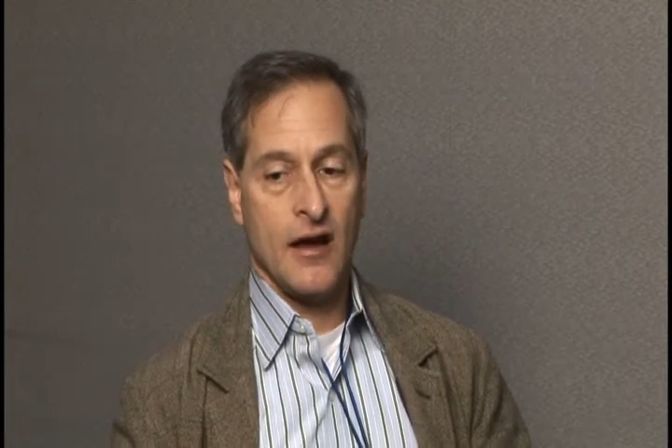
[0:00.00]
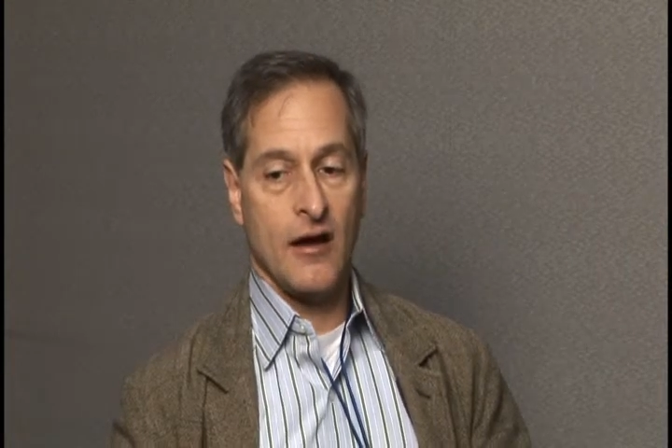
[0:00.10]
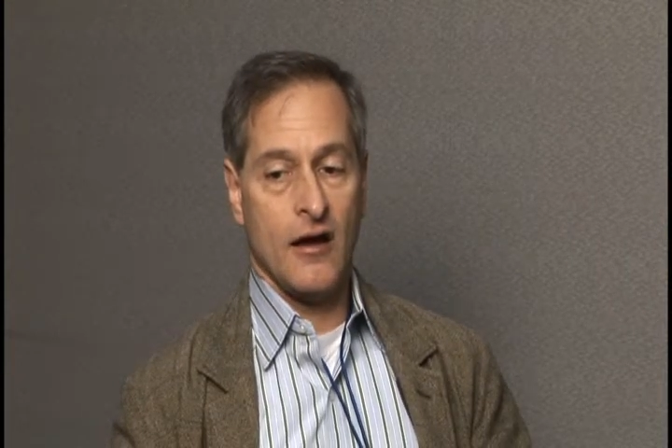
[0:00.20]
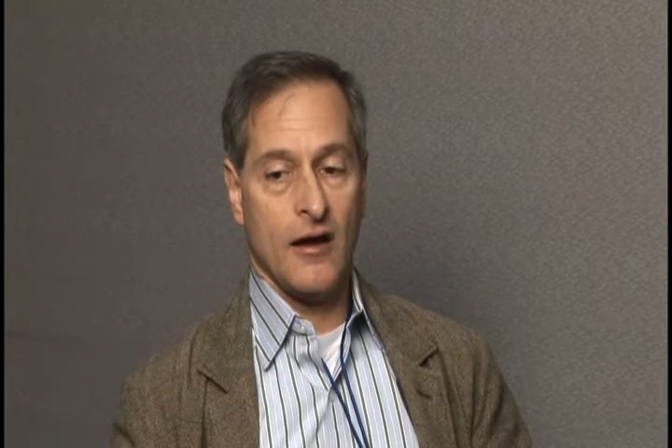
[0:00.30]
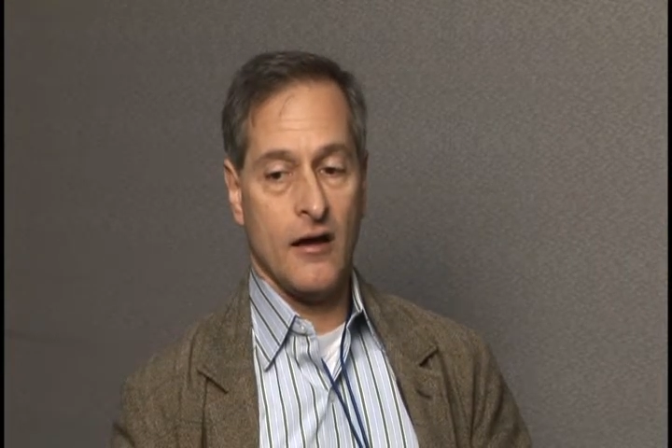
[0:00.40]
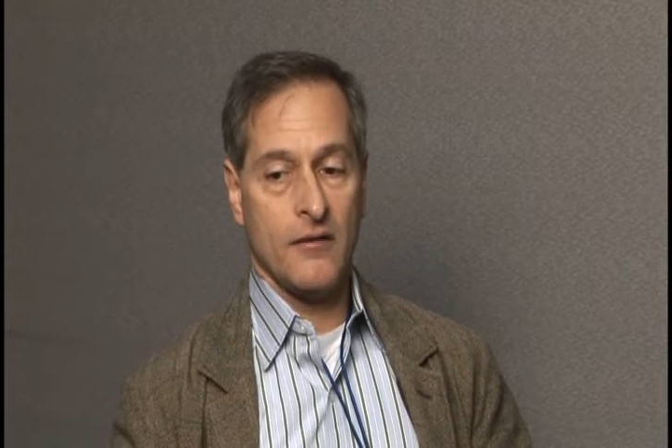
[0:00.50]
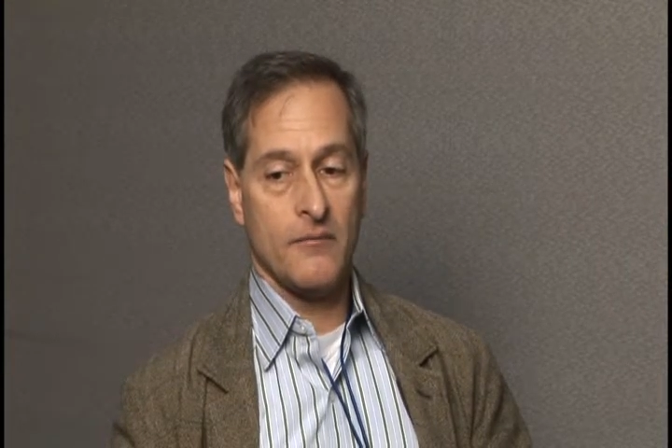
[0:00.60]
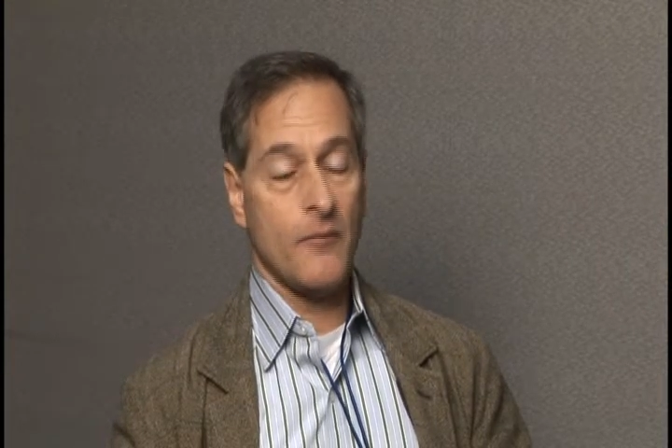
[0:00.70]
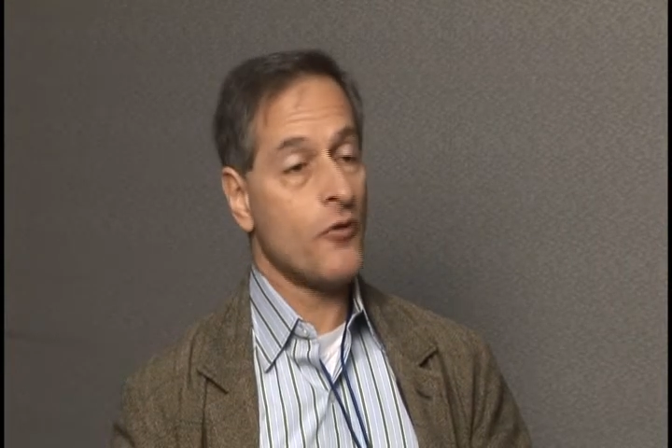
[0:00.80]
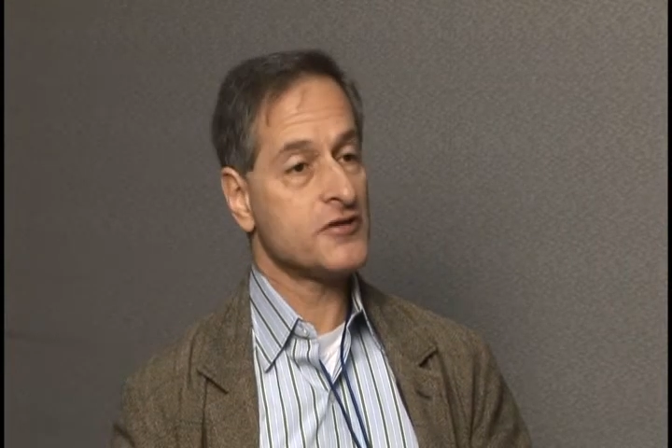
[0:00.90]

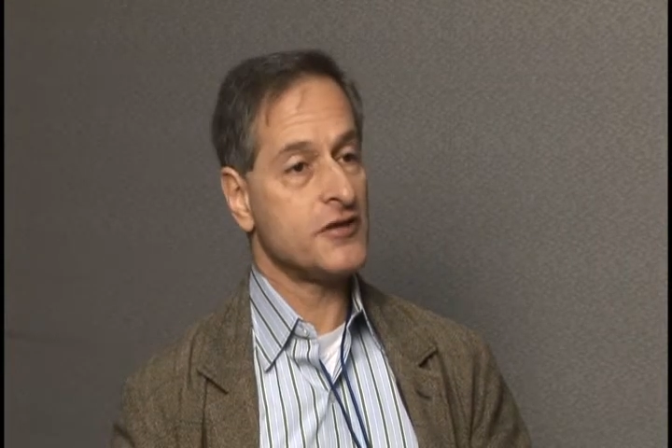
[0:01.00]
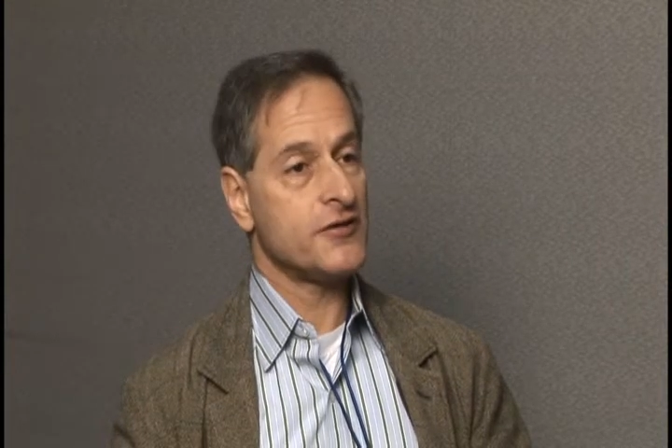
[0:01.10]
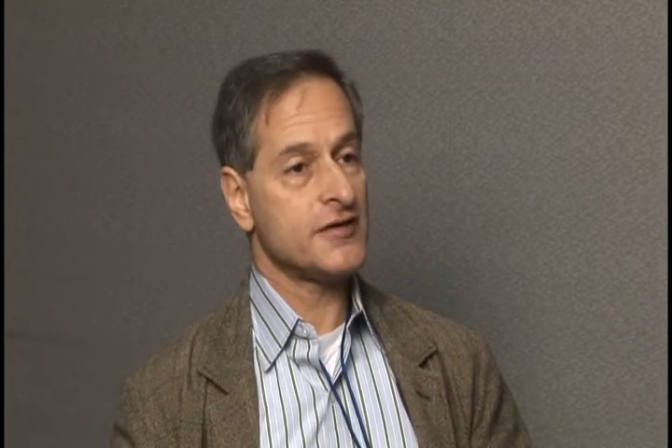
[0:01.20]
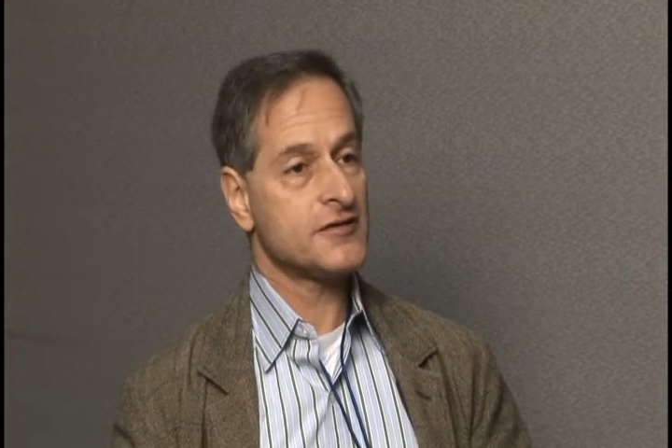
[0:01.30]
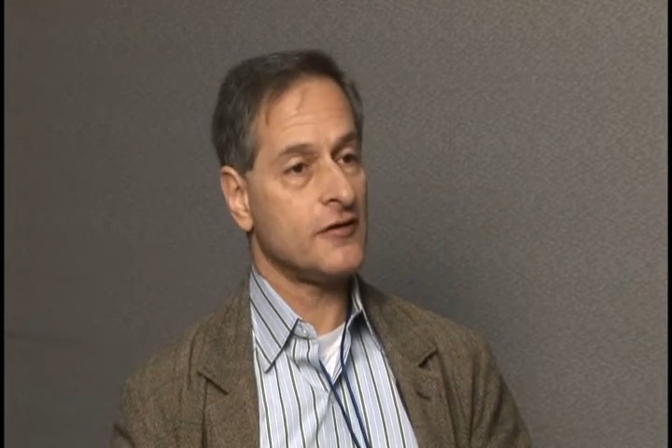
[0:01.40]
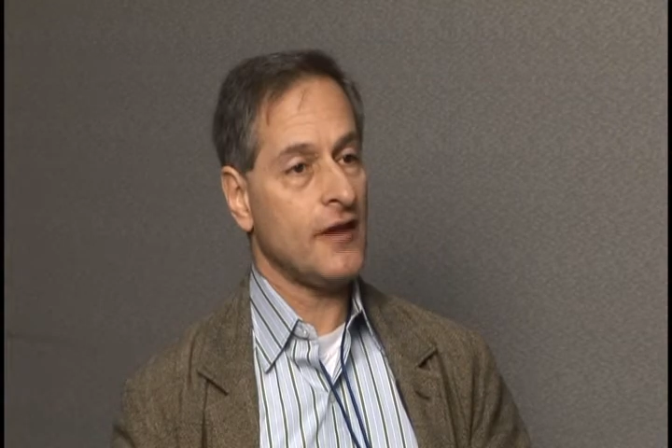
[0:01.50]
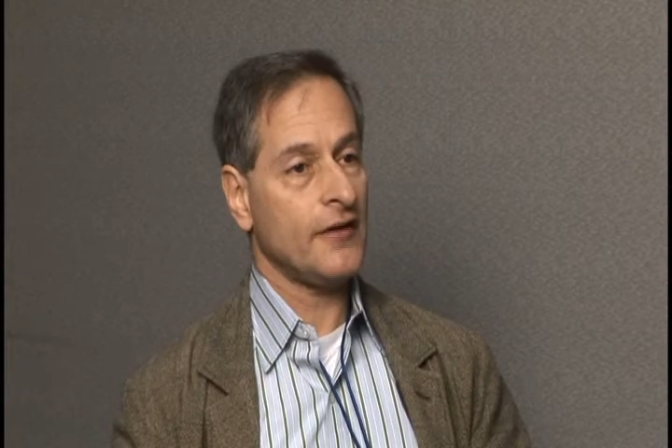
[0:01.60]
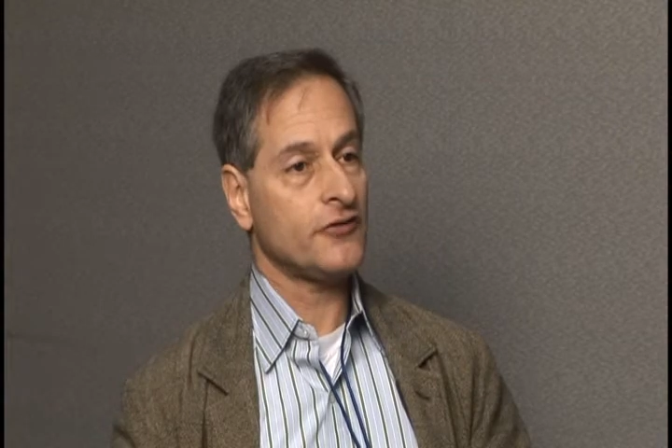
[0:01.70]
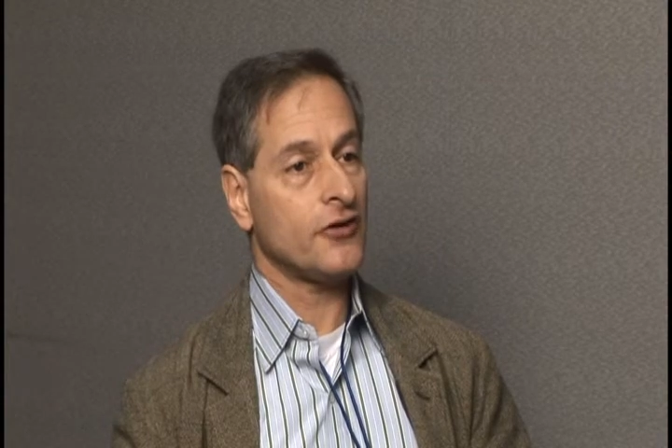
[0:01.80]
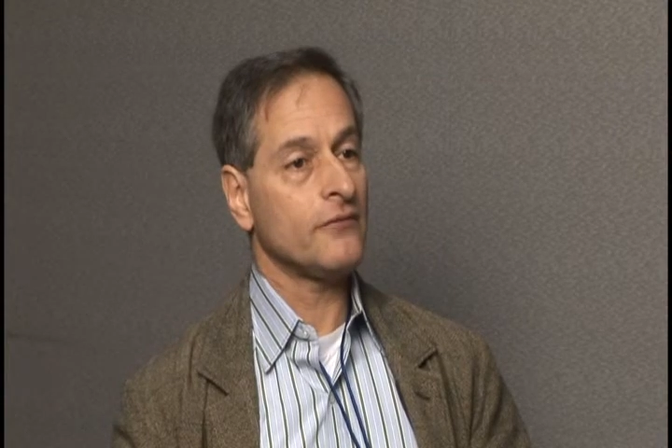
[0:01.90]
a more serious
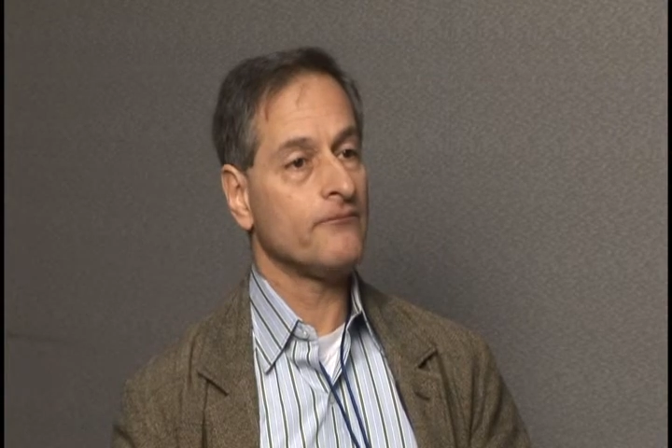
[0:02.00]
collector.